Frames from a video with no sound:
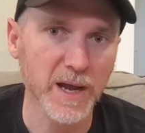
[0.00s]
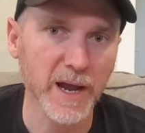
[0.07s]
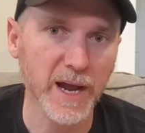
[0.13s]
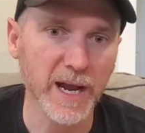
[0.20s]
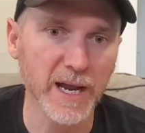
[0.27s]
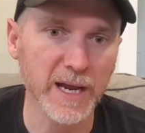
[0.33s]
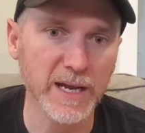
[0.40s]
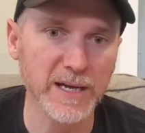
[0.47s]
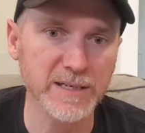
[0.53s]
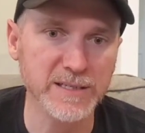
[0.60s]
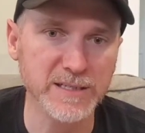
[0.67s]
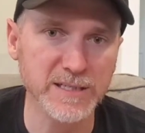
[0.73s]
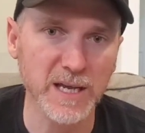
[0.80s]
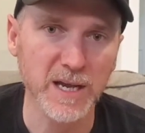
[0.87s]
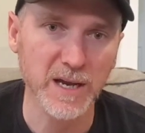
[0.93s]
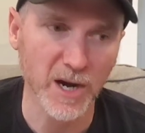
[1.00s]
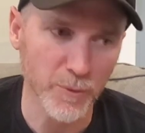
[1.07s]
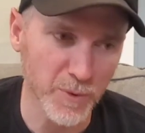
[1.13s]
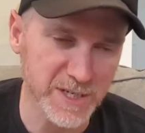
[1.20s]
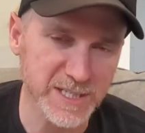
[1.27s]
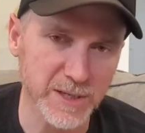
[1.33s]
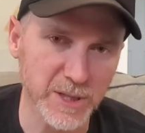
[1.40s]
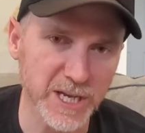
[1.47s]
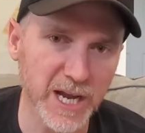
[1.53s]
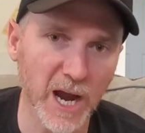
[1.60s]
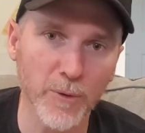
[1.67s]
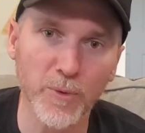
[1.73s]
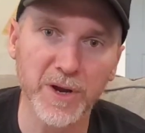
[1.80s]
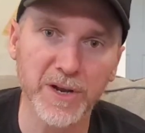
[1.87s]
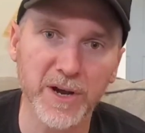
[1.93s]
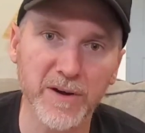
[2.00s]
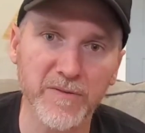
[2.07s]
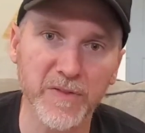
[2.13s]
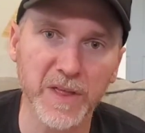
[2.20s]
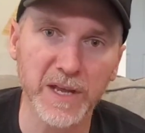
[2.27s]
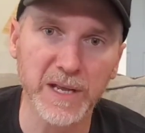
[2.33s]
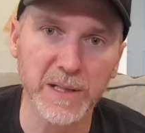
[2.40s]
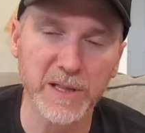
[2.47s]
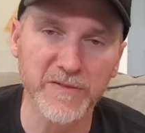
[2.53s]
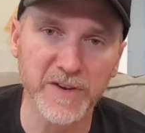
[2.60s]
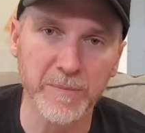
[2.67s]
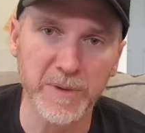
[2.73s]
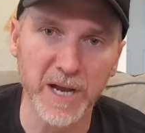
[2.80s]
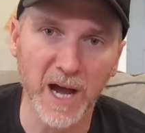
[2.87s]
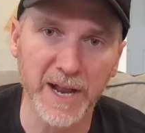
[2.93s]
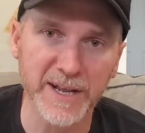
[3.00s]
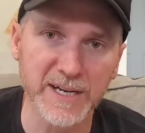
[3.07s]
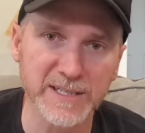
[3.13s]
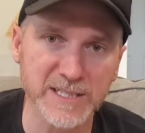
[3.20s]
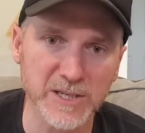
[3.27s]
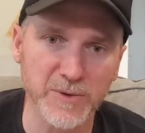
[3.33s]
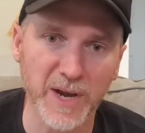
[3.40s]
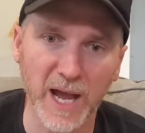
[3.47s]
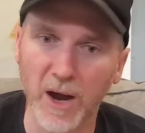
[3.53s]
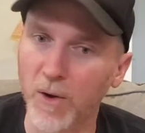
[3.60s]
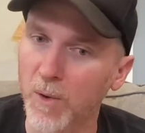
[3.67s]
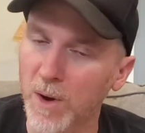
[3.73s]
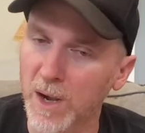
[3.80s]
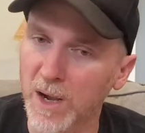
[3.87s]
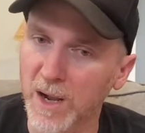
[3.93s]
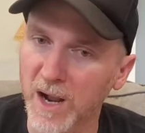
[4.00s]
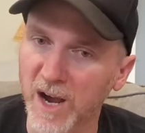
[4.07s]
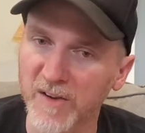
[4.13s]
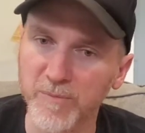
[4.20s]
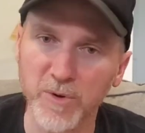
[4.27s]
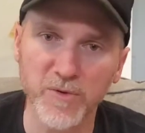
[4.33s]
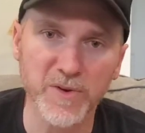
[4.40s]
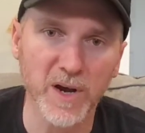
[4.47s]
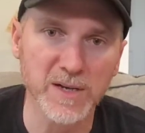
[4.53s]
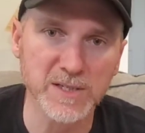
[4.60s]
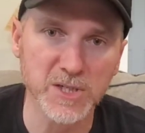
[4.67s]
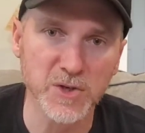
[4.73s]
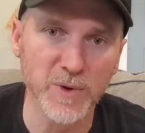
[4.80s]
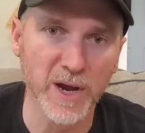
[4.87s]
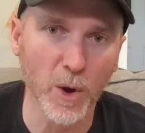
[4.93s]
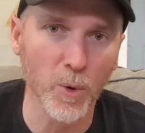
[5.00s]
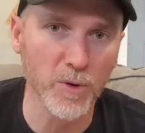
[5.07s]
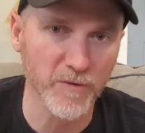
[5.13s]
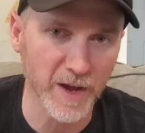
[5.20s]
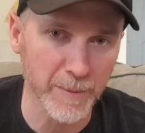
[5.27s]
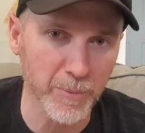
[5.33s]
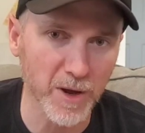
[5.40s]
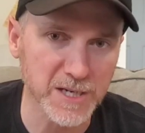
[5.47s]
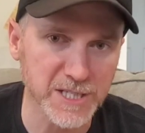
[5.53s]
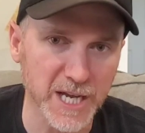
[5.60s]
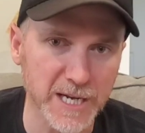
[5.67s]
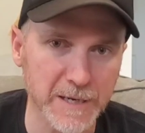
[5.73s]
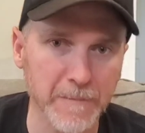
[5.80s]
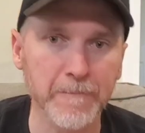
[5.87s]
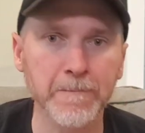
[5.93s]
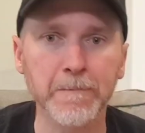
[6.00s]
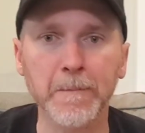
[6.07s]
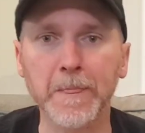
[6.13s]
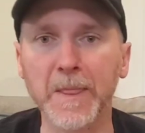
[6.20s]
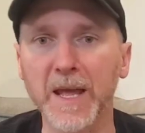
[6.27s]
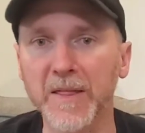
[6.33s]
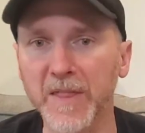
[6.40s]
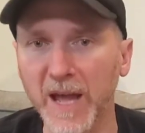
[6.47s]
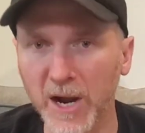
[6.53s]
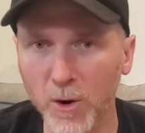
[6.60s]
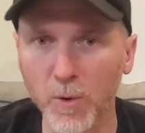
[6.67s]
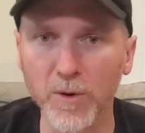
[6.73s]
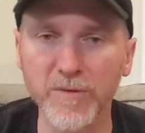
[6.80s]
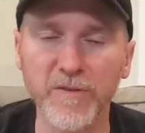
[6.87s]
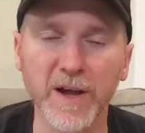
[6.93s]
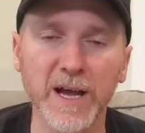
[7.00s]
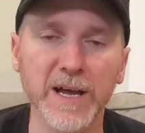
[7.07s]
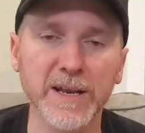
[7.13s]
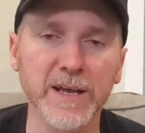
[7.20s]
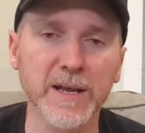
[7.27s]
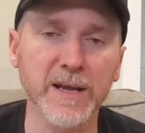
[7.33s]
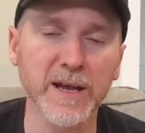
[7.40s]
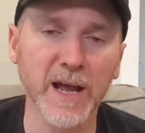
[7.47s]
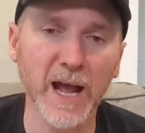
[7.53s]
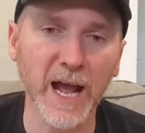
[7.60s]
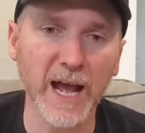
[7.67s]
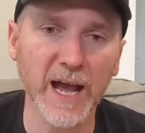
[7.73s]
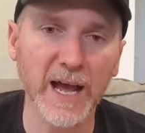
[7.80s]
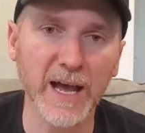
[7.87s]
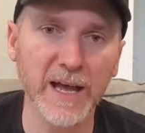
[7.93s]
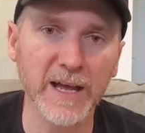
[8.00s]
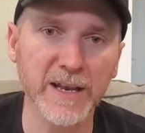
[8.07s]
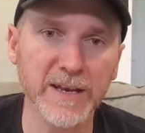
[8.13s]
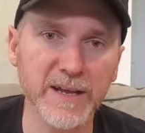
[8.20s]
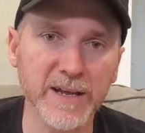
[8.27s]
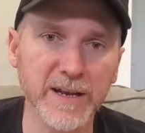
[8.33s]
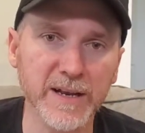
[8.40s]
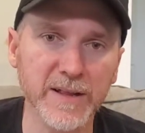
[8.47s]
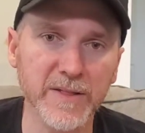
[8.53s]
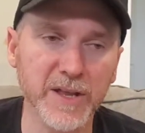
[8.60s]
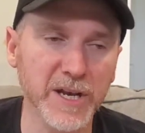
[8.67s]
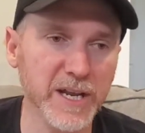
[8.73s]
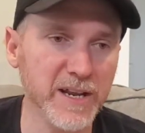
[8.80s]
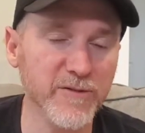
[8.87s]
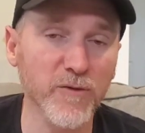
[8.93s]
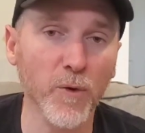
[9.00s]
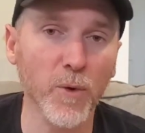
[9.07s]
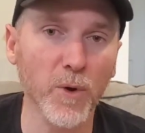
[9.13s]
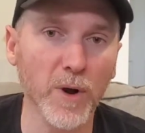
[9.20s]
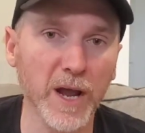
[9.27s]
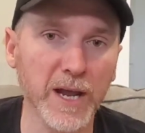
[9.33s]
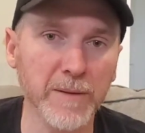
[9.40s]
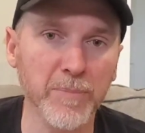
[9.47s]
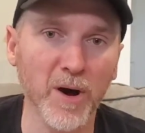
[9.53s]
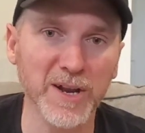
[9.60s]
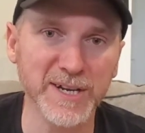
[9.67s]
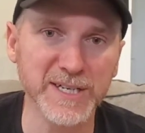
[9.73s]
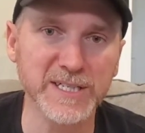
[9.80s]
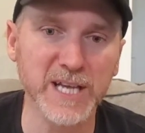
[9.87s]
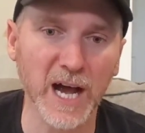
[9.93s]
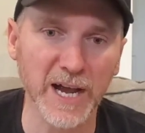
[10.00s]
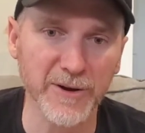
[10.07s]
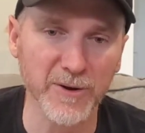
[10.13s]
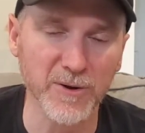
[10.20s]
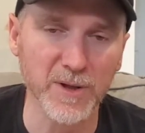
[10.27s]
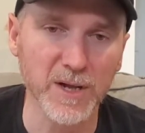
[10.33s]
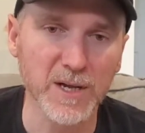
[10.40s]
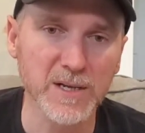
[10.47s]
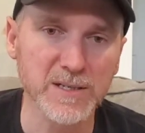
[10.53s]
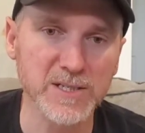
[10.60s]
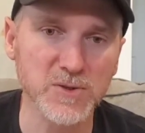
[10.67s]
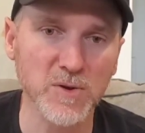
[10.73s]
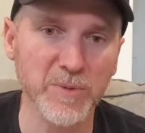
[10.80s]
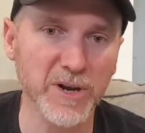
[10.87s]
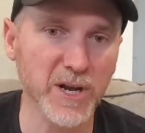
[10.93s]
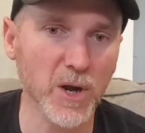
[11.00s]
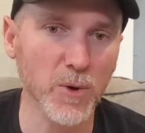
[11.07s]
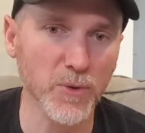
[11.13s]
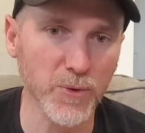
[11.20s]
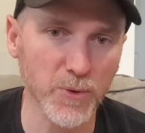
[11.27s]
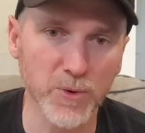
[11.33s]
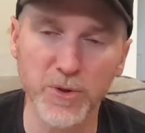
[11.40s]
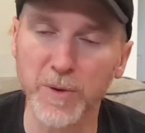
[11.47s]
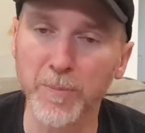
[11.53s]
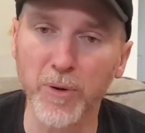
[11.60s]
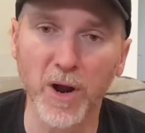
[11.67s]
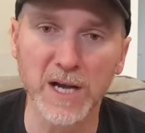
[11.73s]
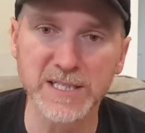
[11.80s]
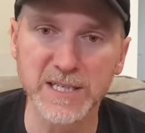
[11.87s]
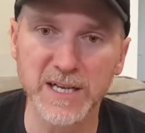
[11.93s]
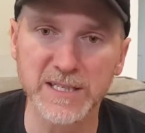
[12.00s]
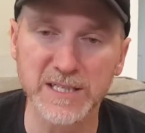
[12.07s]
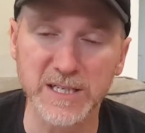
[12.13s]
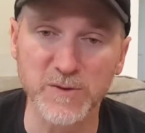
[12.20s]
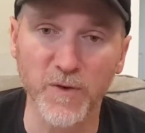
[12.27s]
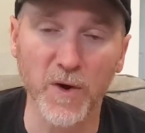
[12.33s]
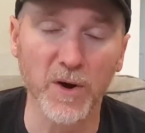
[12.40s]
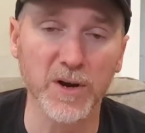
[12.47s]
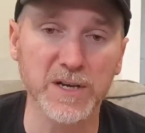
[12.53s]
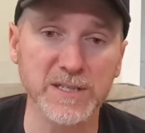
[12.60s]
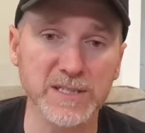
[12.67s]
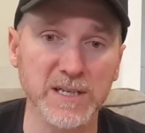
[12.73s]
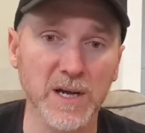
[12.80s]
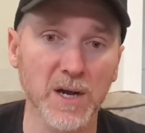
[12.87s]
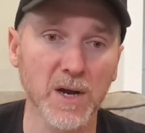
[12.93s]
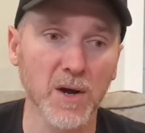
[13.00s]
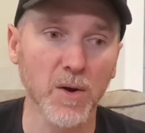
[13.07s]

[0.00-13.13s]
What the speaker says: And I recently got rid of the lifted Miata, so now I've moved on to a Corvette project. And that Corvette had the need for a bonded title. So I'm going to go through the process as far as